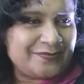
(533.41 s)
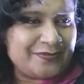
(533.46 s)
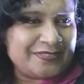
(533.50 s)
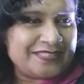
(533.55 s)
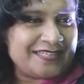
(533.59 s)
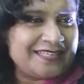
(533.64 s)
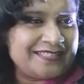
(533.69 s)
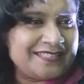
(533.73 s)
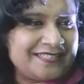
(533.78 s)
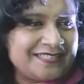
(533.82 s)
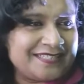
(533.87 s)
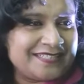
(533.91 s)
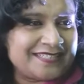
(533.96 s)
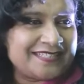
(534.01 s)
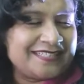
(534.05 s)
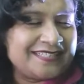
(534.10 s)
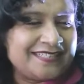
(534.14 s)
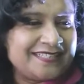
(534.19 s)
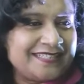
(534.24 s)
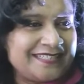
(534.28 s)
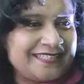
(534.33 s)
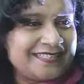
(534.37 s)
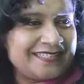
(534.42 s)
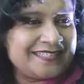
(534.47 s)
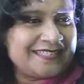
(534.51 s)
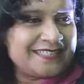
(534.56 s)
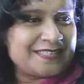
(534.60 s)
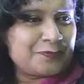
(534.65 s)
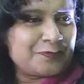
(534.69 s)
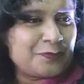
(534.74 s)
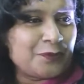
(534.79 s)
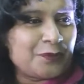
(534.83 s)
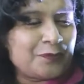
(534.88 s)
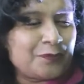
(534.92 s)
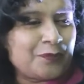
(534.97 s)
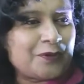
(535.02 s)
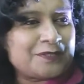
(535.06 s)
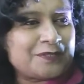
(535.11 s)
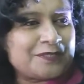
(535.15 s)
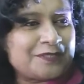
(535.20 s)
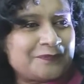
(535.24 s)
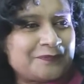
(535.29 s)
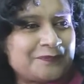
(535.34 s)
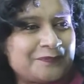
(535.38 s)
which I just spoke
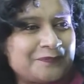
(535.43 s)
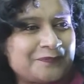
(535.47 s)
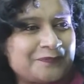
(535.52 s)
about?